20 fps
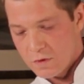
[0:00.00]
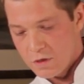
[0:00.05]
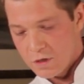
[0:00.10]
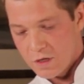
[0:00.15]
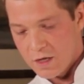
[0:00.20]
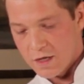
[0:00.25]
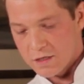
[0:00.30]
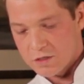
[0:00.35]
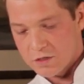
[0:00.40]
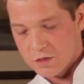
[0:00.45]

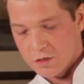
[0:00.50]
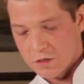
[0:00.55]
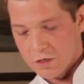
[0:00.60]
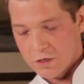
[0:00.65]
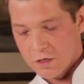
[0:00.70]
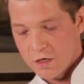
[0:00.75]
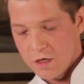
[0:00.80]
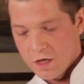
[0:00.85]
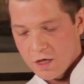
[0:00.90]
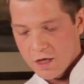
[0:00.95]
That's good.
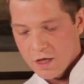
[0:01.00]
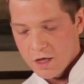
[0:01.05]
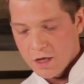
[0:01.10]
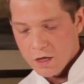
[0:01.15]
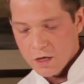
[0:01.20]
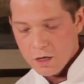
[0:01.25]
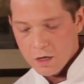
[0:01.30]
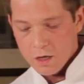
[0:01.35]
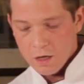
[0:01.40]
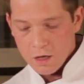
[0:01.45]

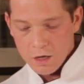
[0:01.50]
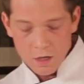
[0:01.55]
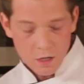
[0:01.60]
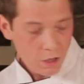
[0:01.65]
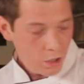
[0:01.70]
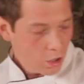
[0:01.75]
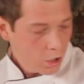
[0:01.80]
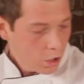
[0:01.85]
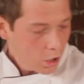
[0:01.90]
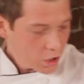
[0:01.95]

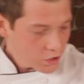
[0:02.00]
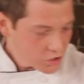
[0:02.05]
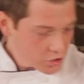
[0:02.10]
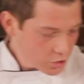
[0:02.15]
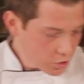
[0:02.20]
Also, you